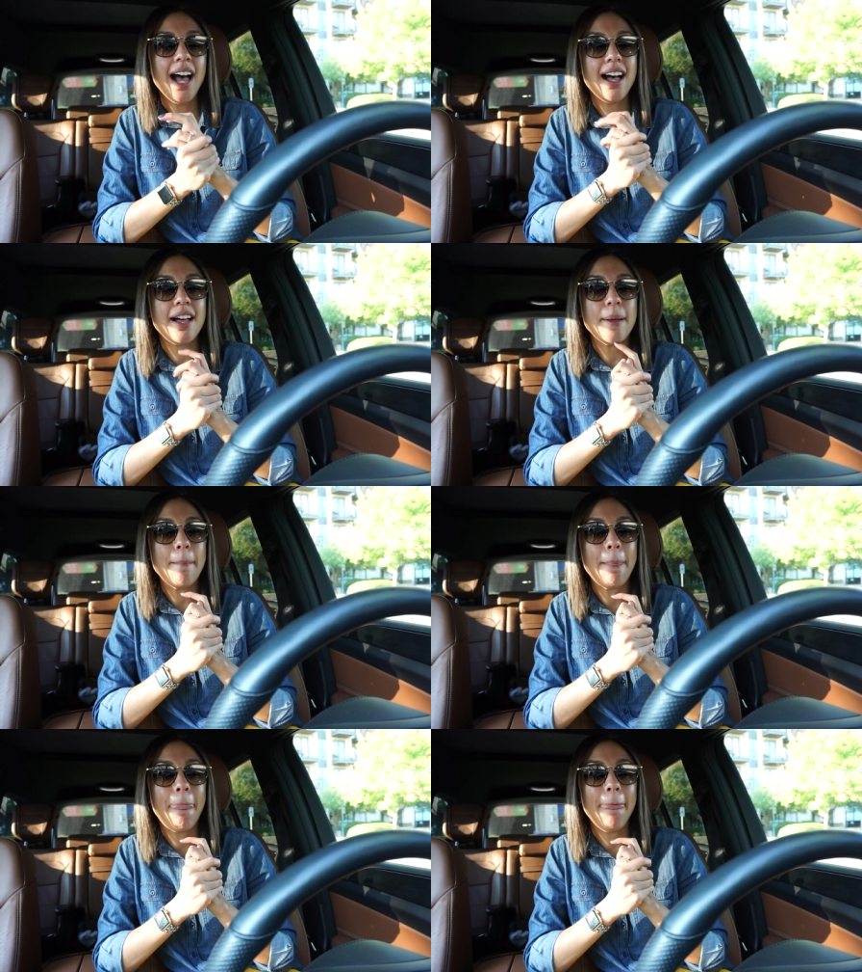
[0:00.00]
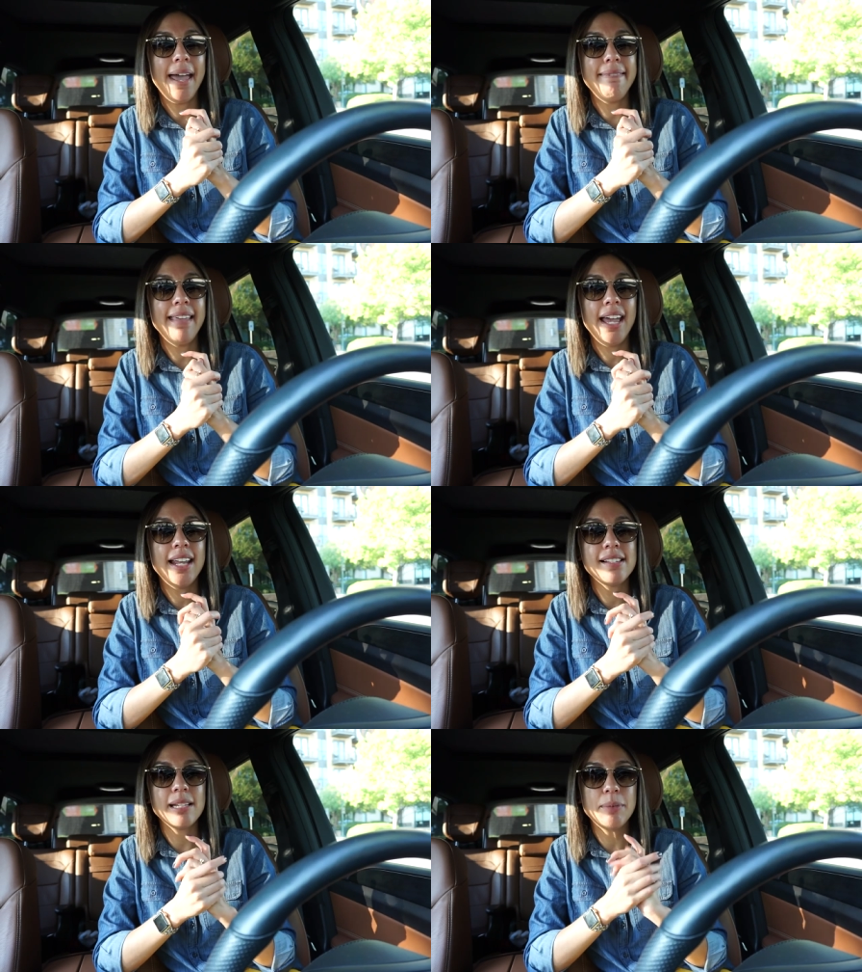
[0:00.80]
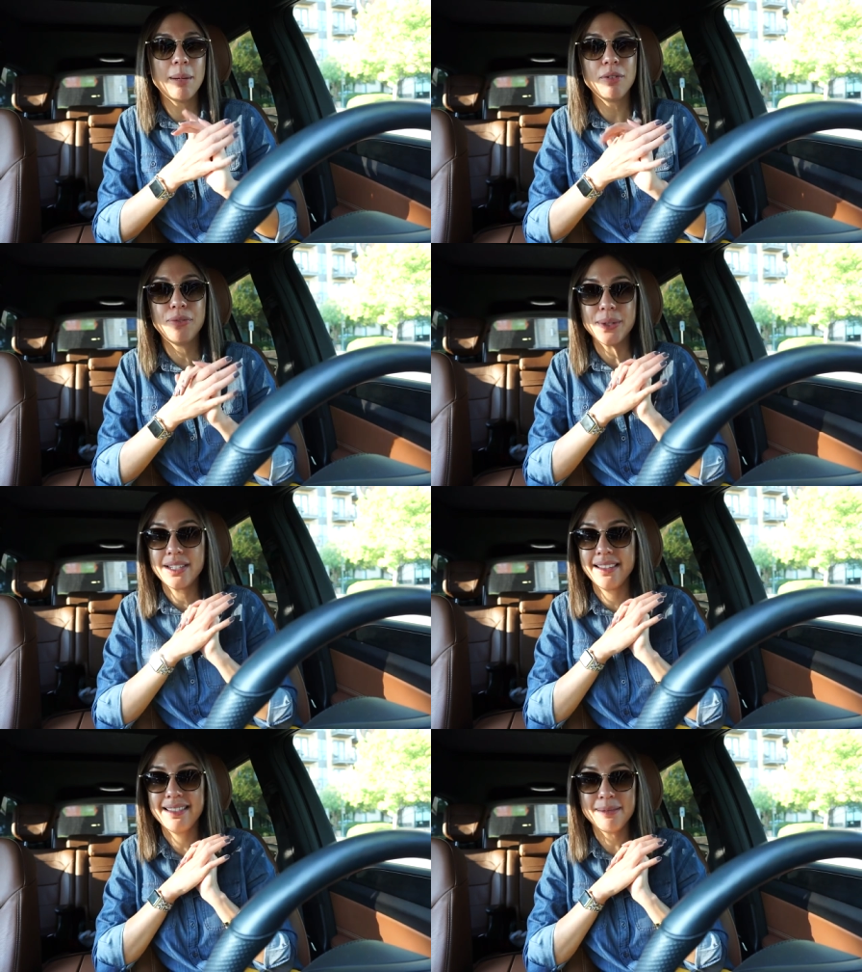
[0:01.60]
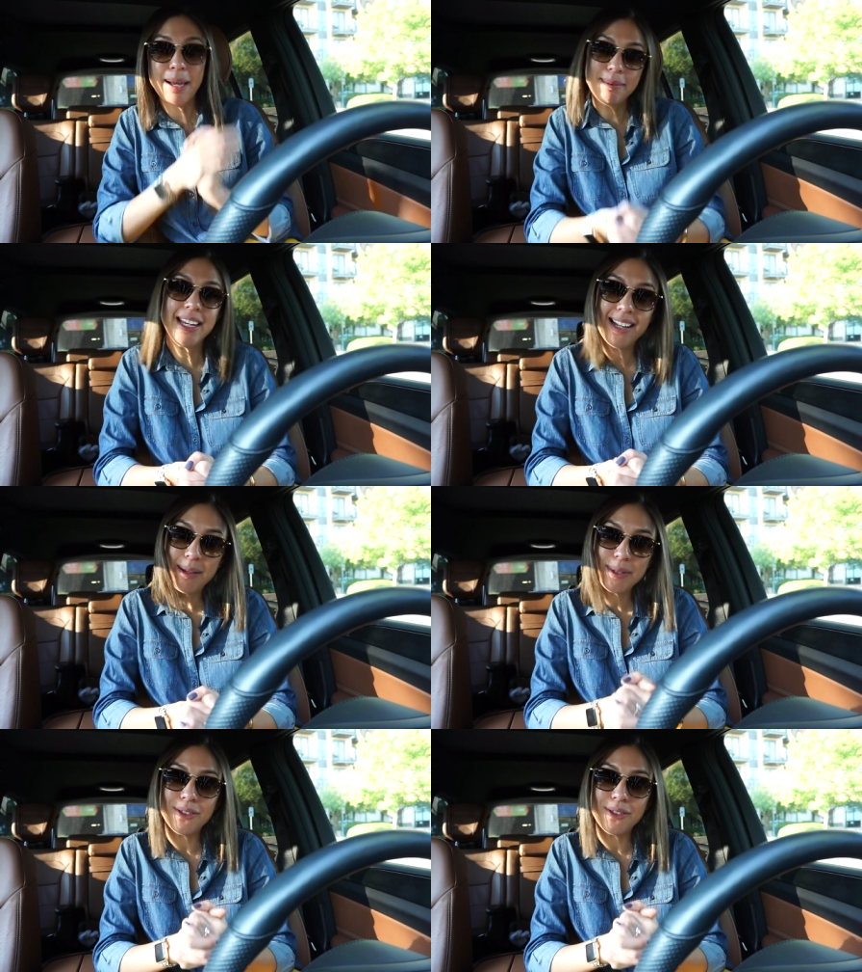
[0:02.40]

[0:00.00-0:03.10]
Um, and then September 14th is my meetup.